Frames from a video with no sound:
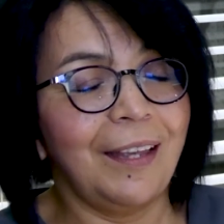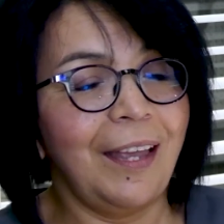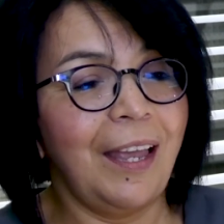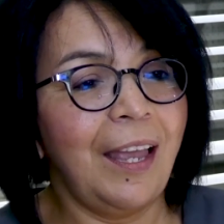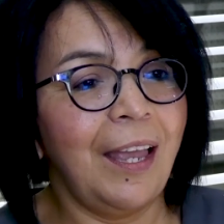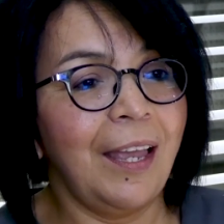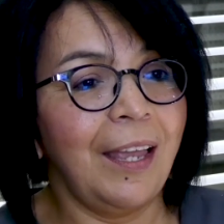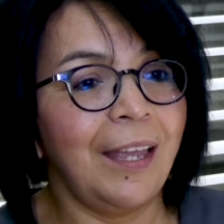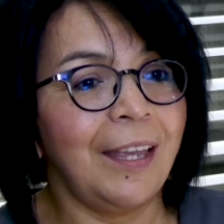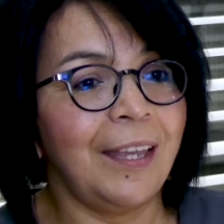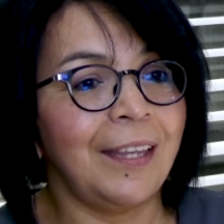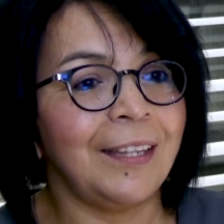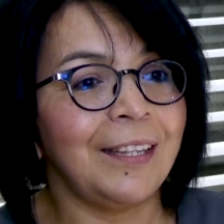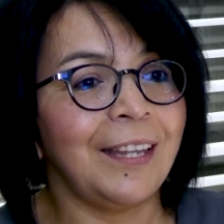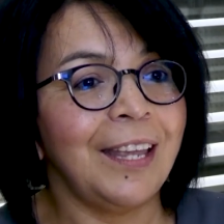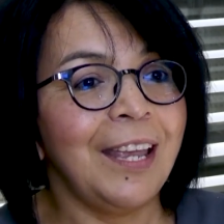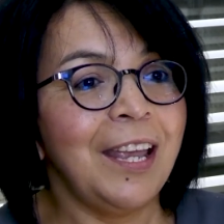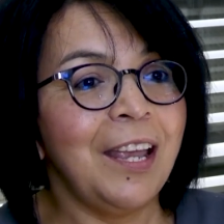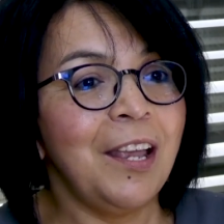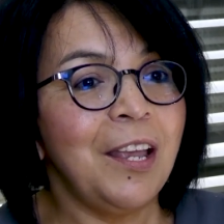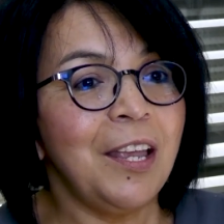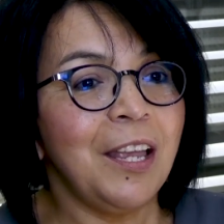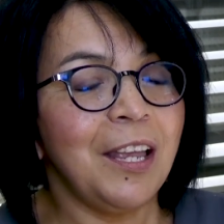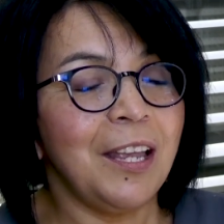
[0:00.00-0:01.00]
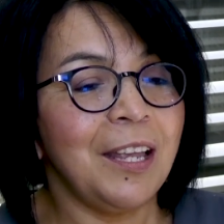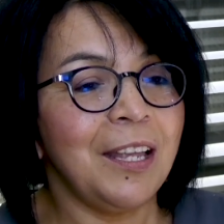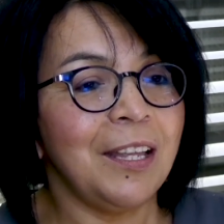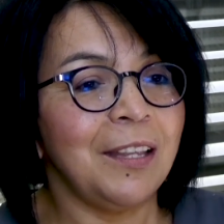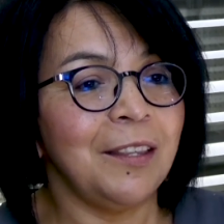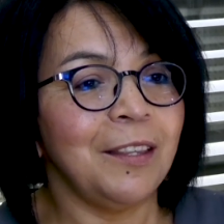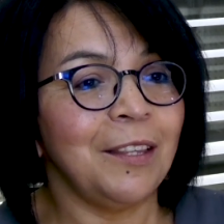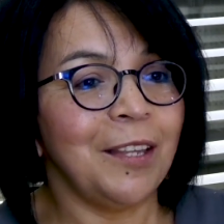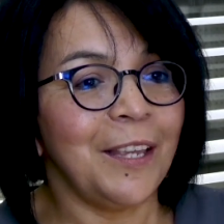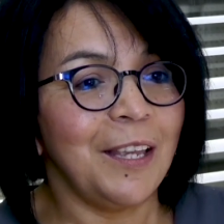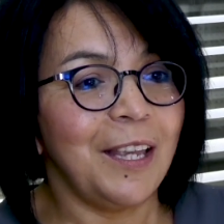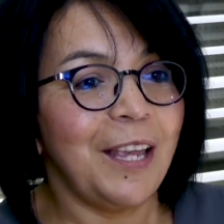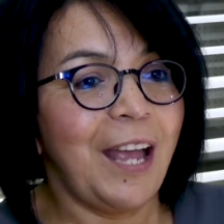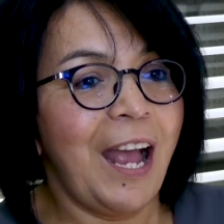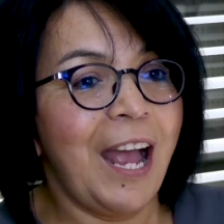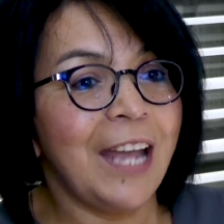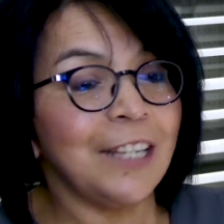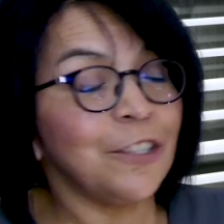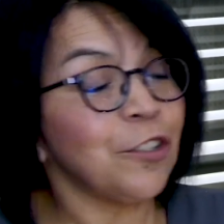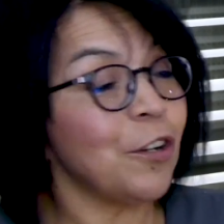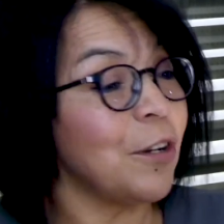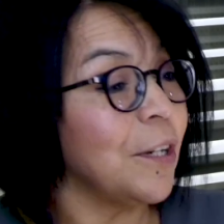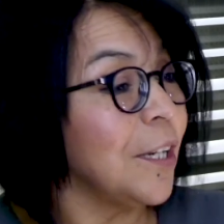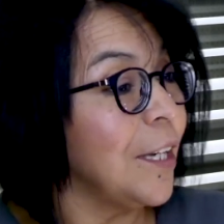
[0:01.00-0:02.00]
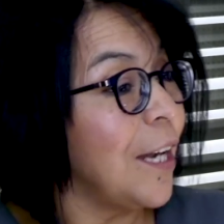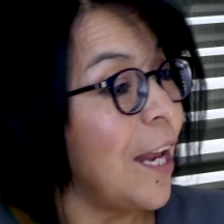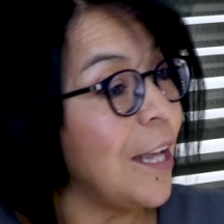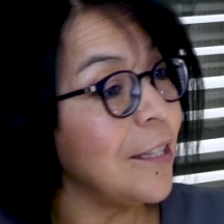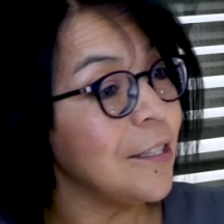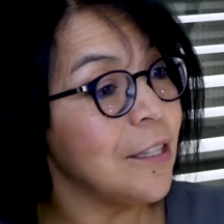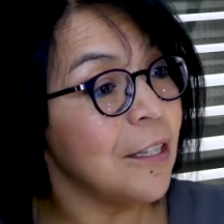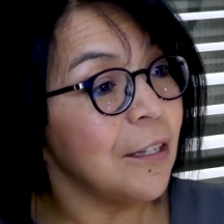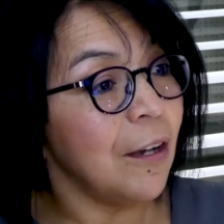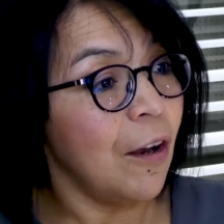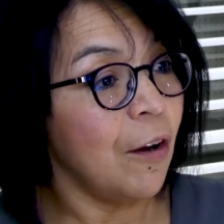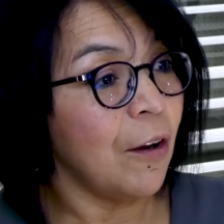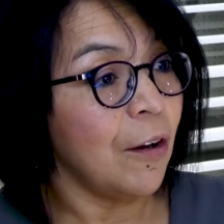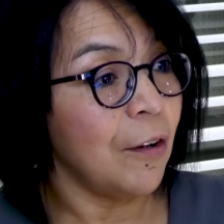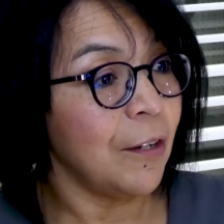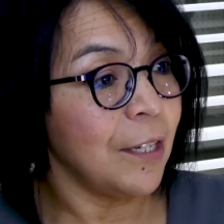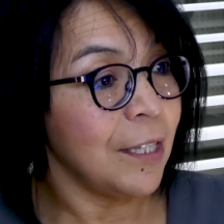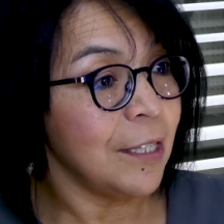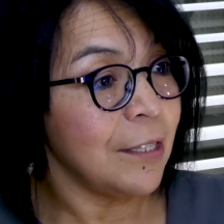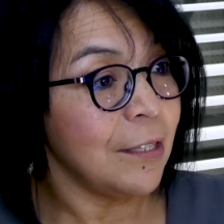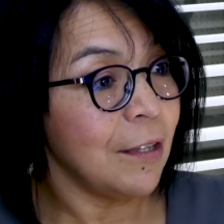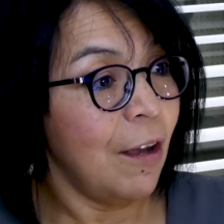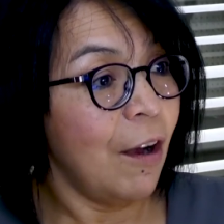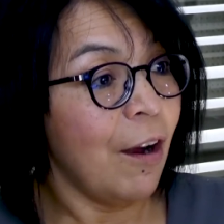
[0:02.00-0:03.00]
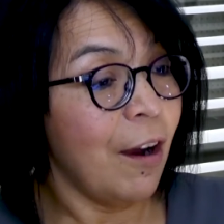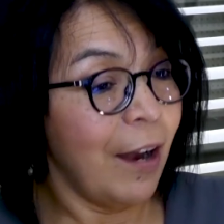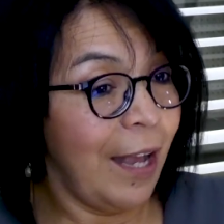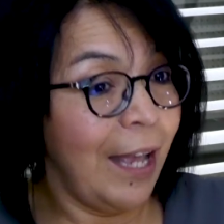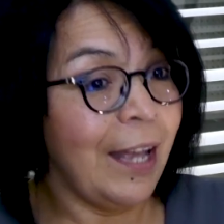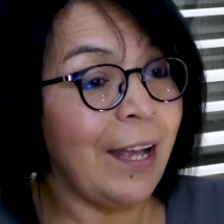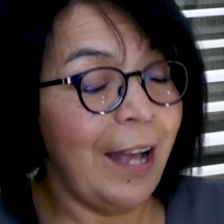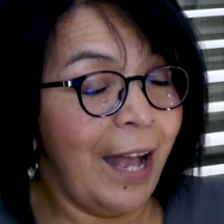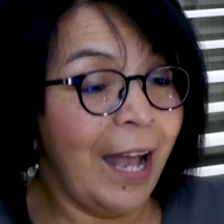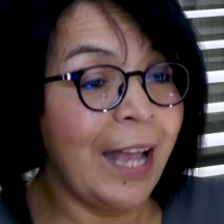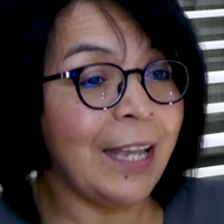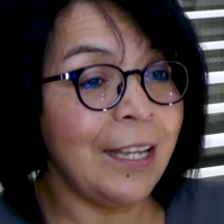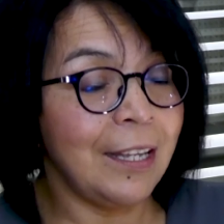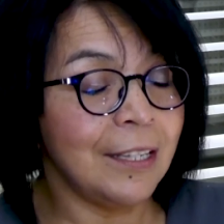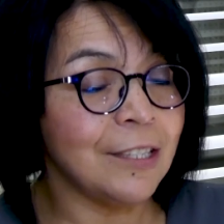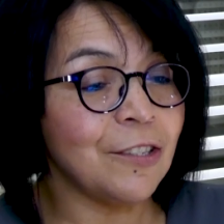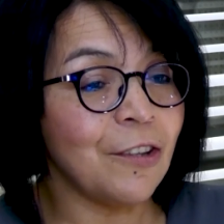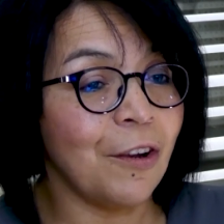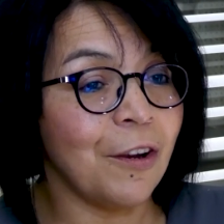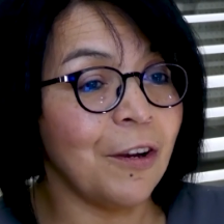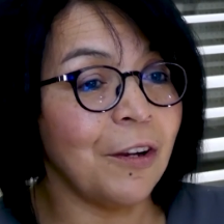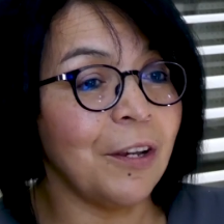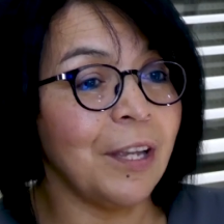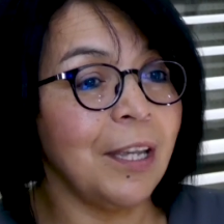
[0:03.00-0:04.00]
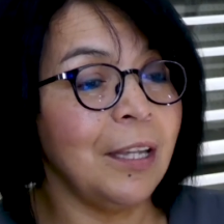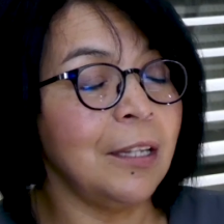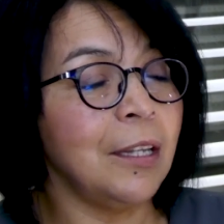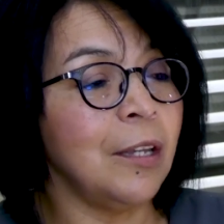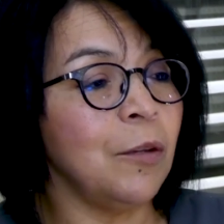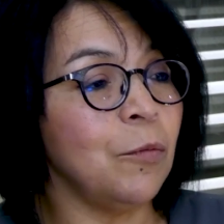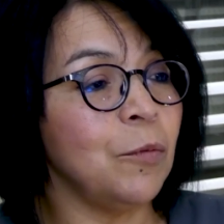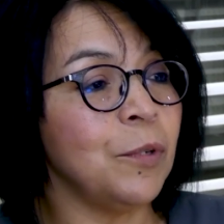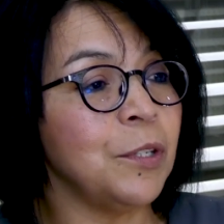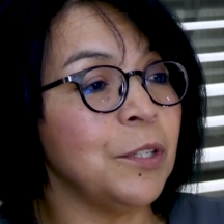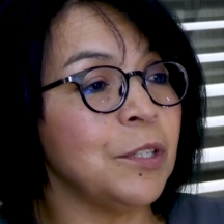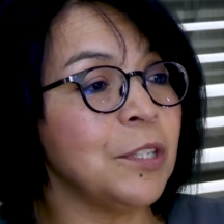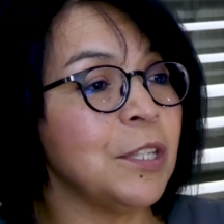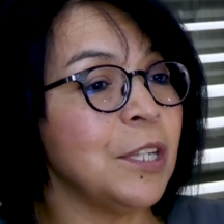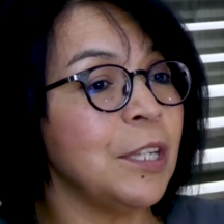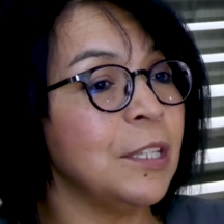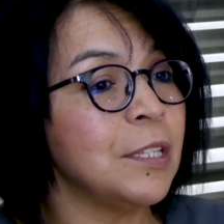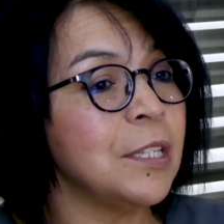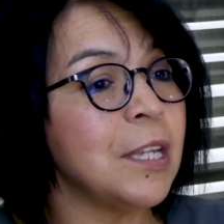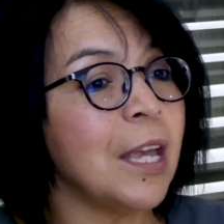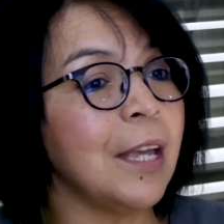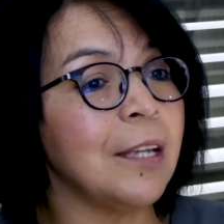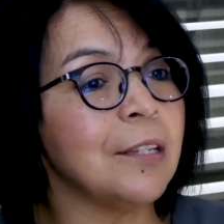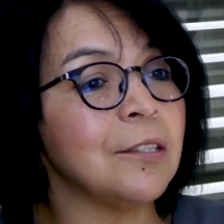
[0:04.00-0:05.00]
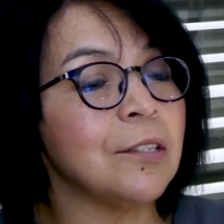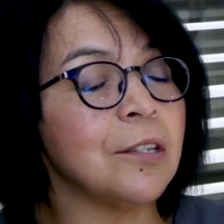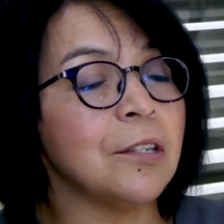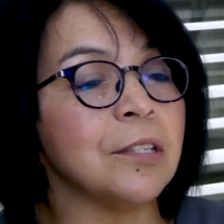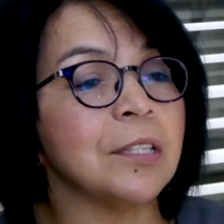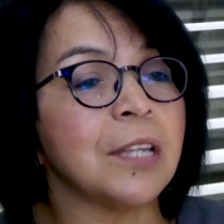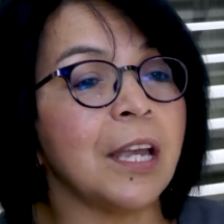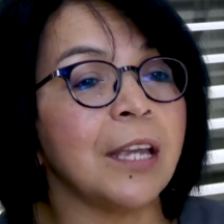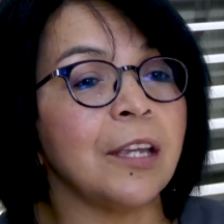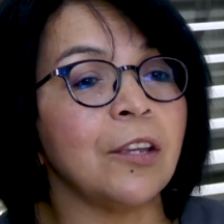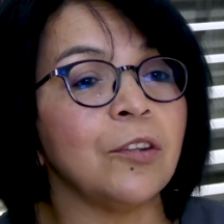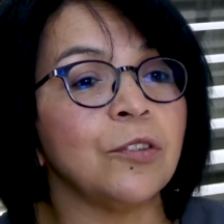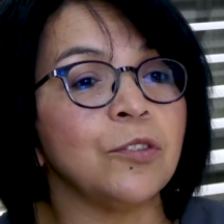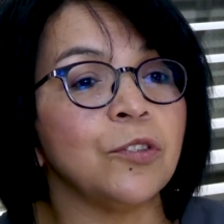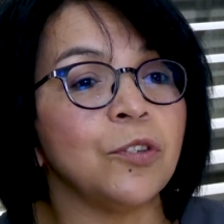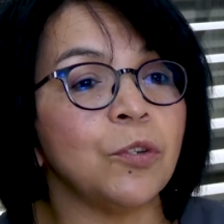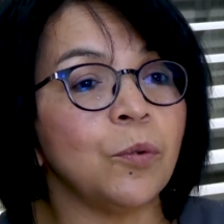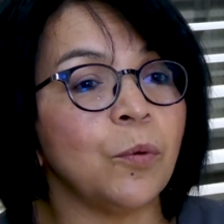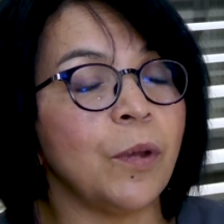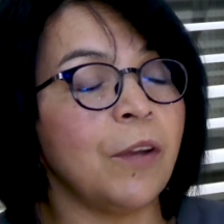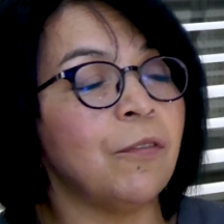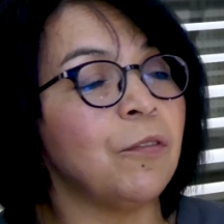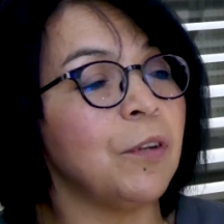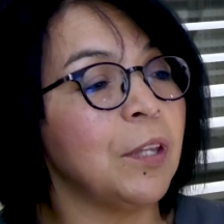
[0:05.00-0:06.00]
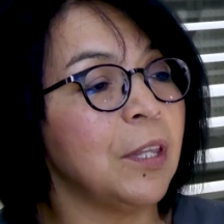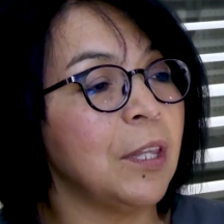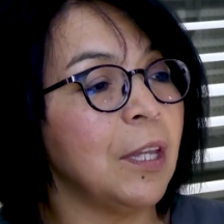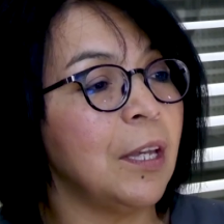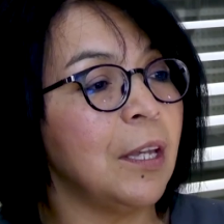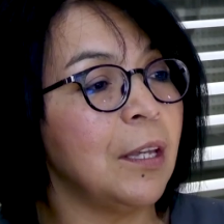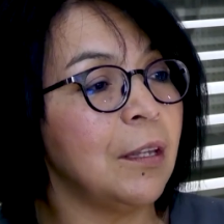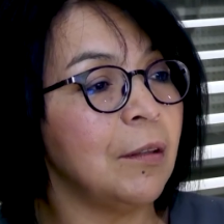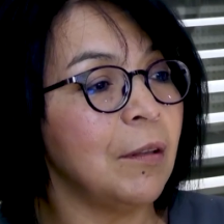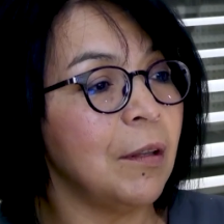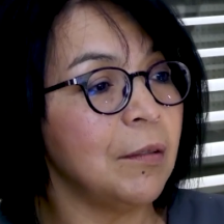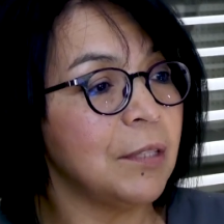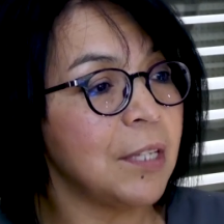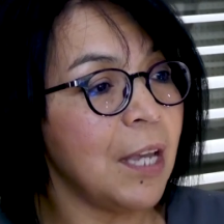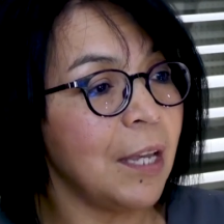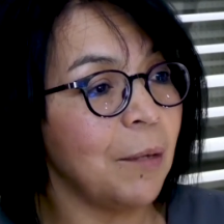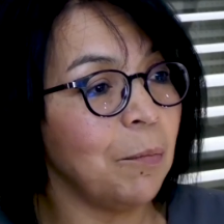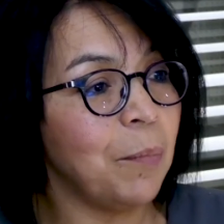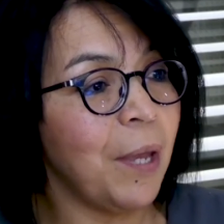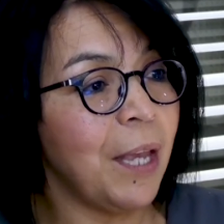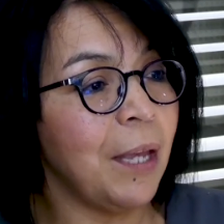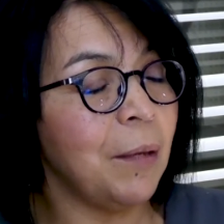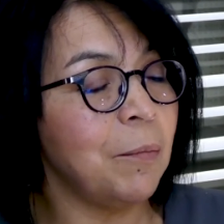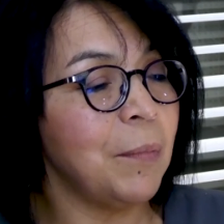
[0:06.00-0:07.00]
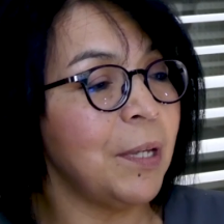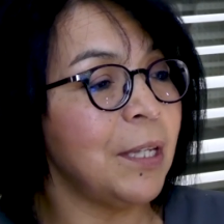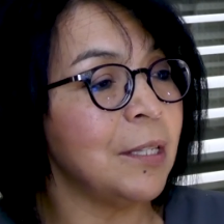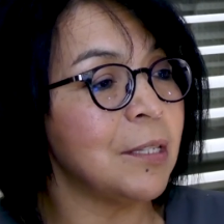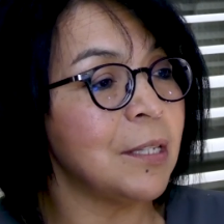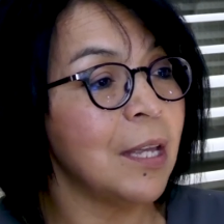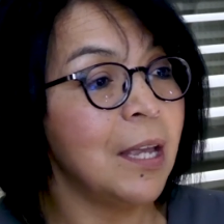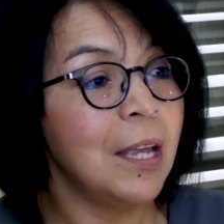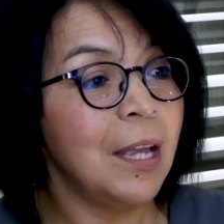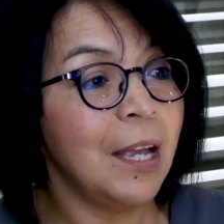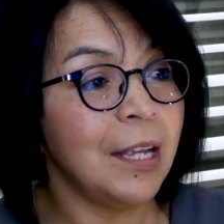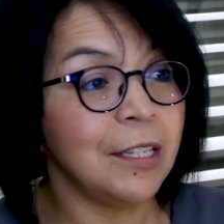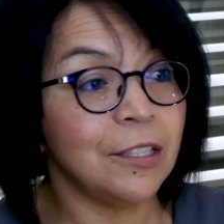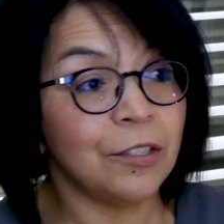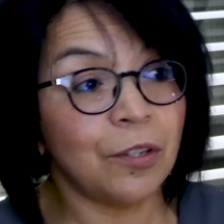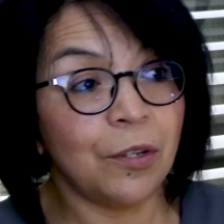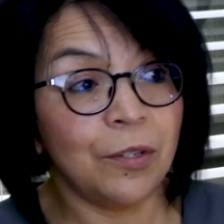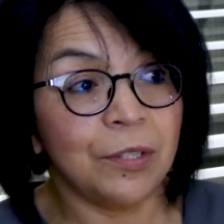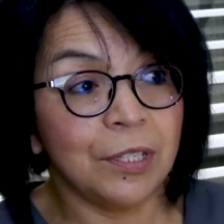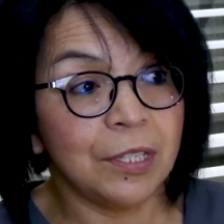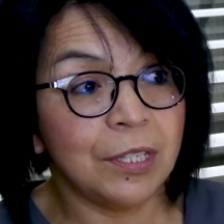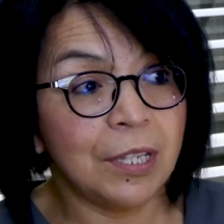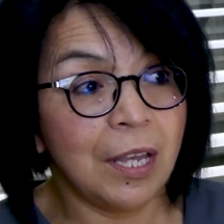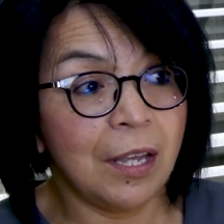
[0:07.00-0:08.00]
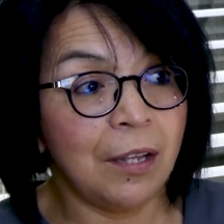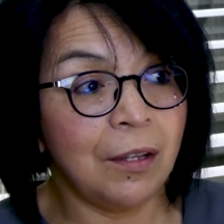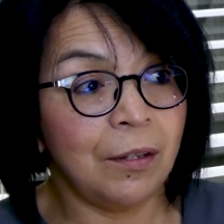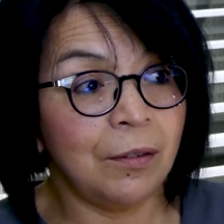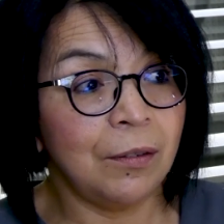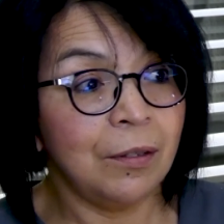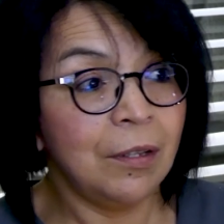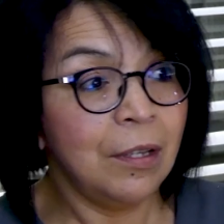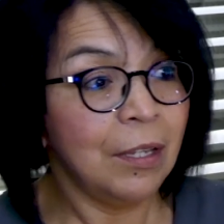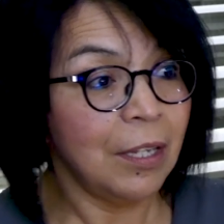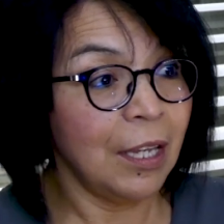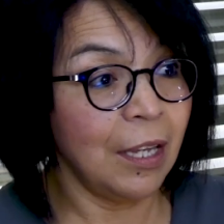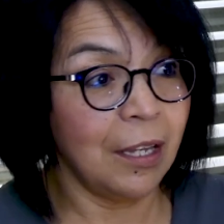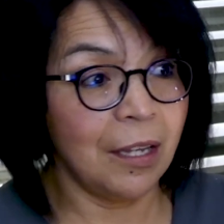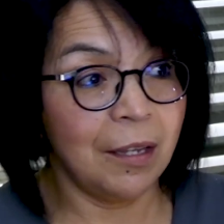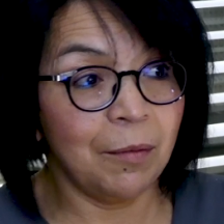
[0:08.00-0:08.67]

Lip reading: And I started as an ISR, and it was in Texas. I could do everything, take payments. I just couldn't sell, get